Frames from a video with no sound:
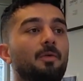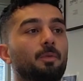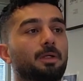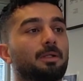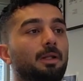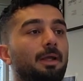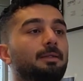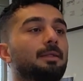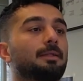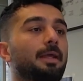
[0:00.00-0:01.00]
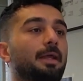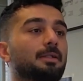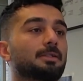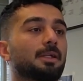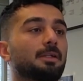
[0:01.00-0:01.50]
We collect the
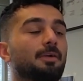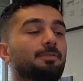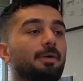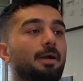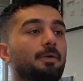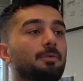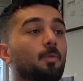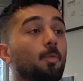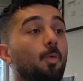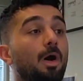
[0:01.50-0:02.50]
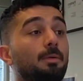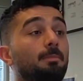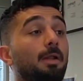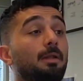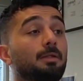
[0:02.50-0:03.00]
data set of around 1
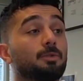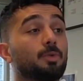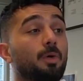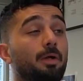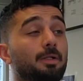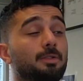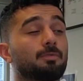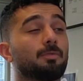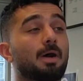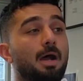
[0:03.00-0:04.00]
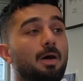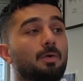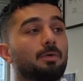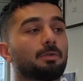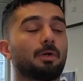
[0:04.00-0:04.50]
million queries. Wow.